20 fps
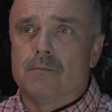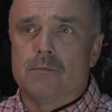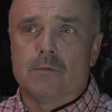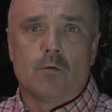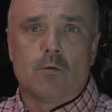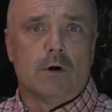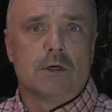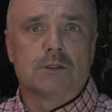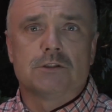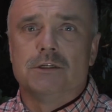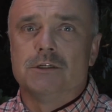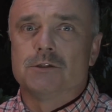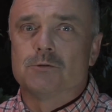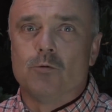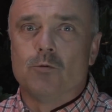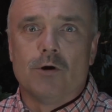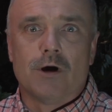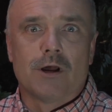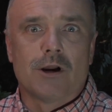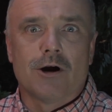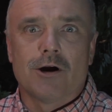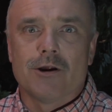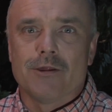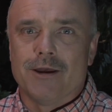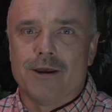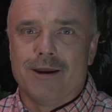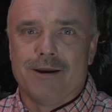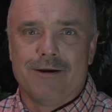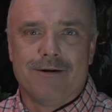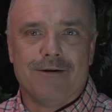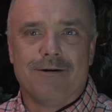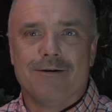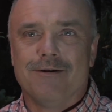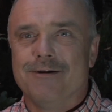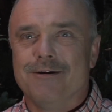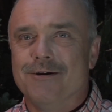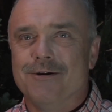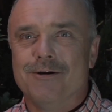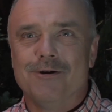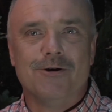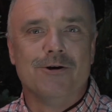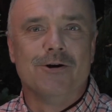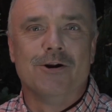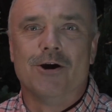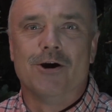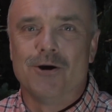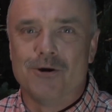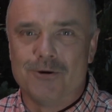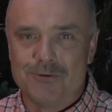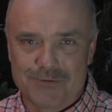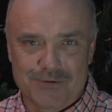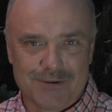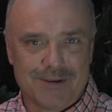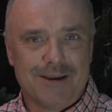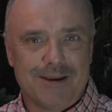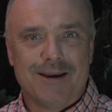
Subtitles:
question is, what are they? Who knows?